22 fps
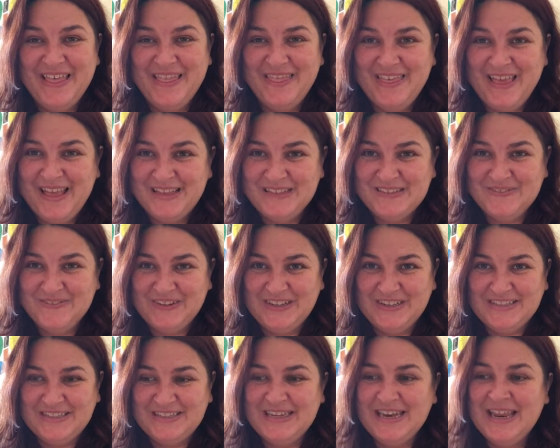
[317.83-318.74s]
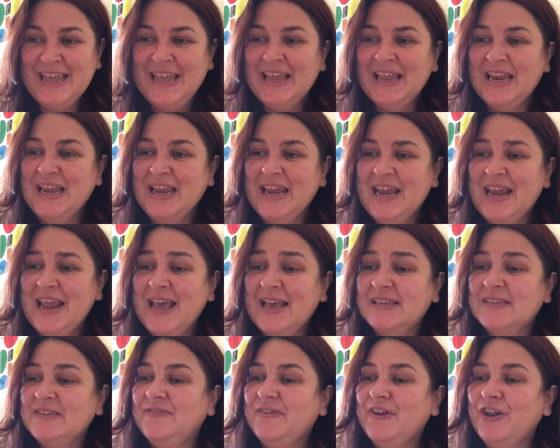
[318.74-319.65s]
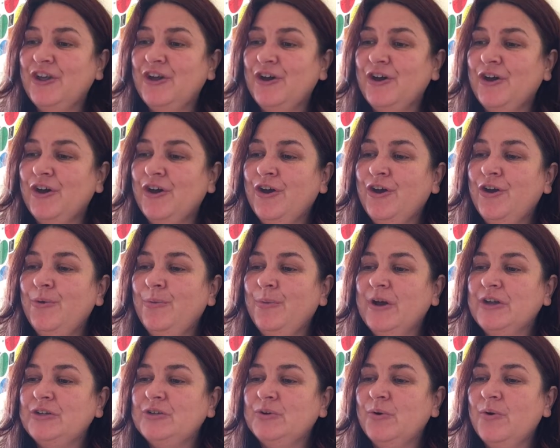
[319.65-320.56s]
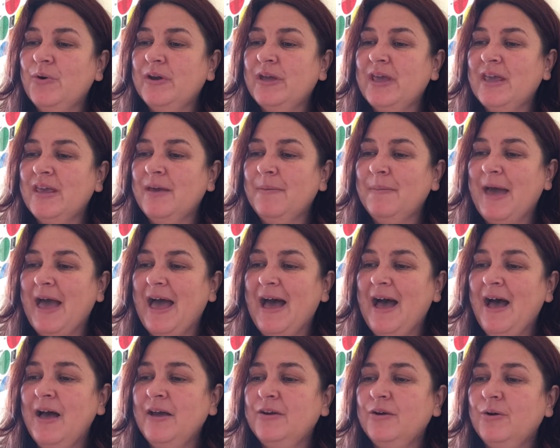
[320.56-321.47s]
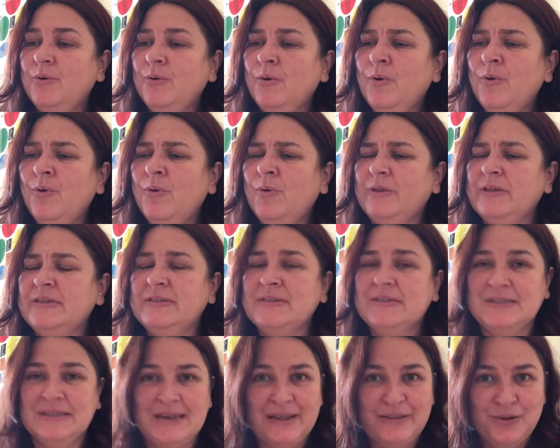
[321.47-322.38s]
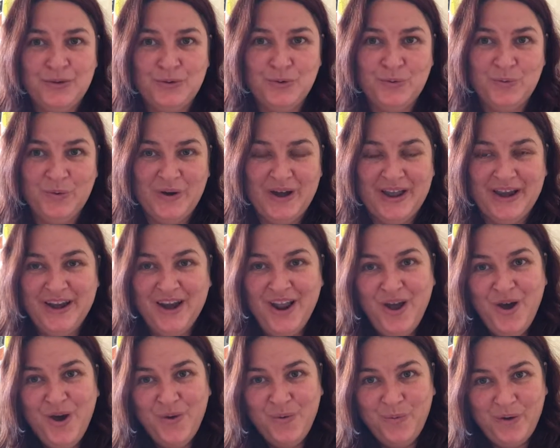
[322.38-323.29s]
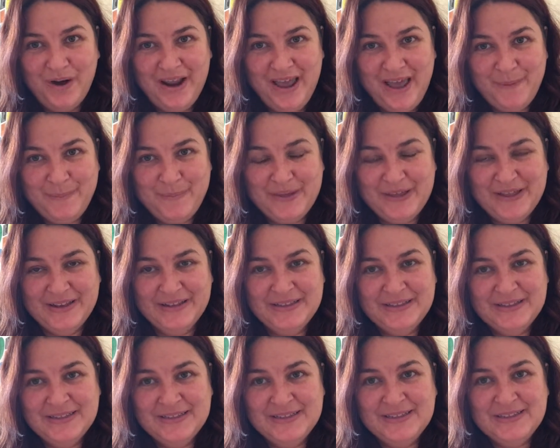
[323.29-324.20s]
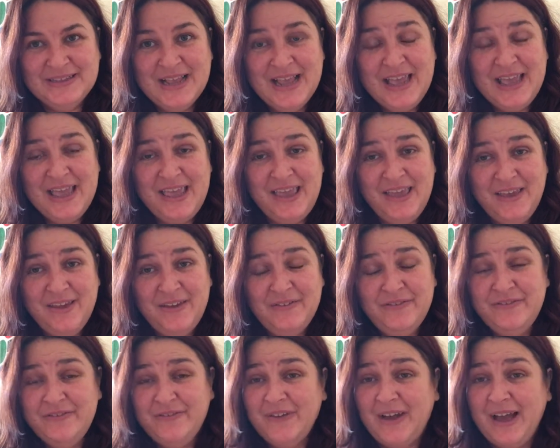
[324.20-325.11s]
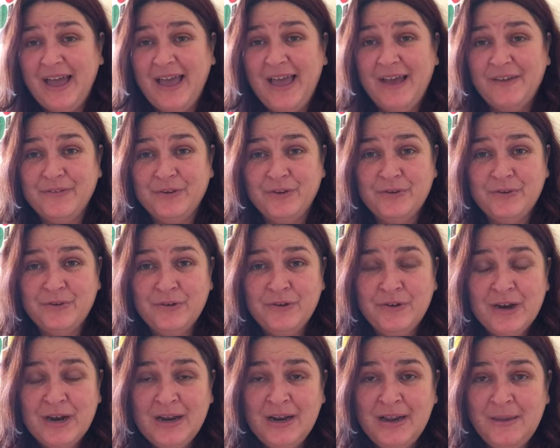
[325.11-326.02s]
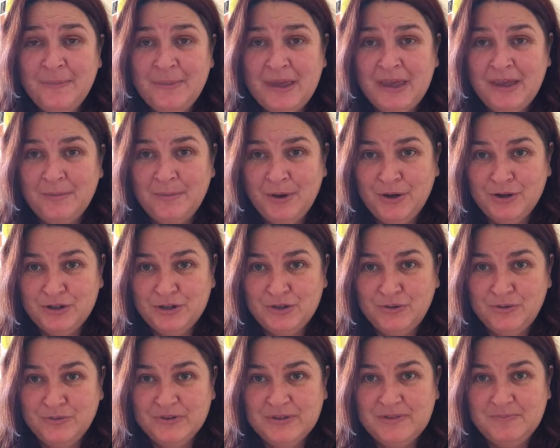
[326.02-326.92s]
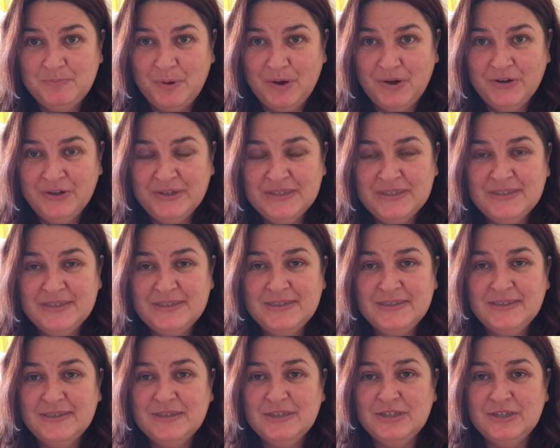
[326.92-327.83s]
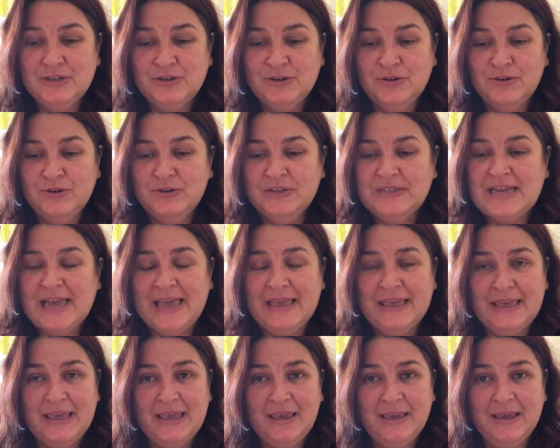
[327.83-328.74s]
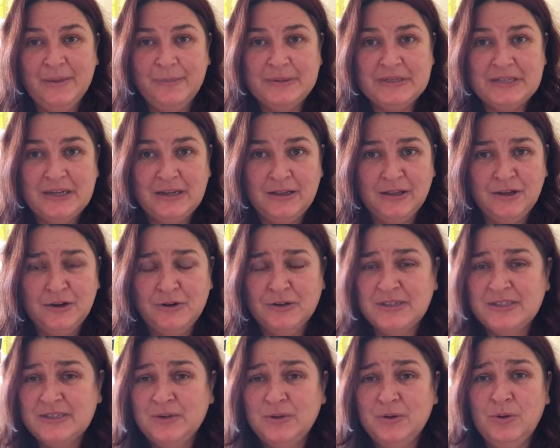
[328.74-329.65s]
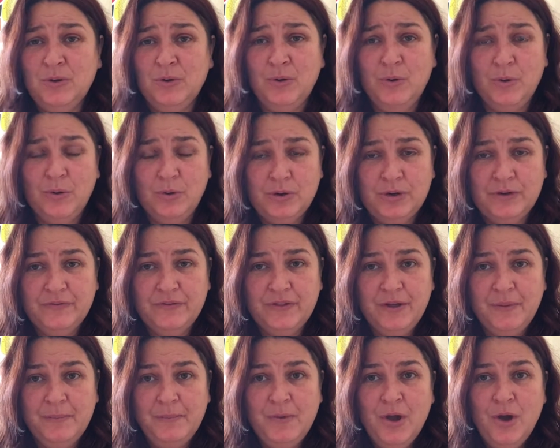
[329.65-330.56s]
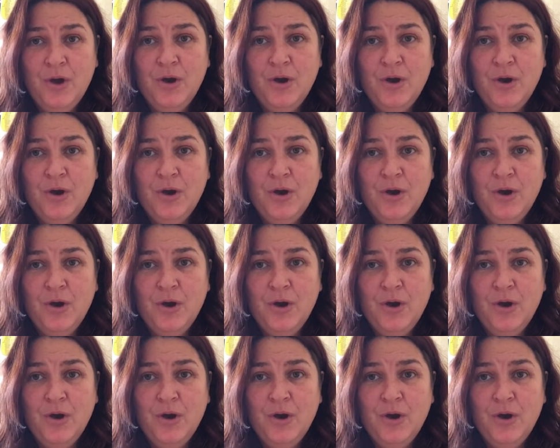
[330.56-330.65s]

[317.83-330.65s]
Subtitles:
Thanks for listening. Next video, we're talking about, this is another good one. What happens if I have a really big emotional response to taking a particular crystal or all of them?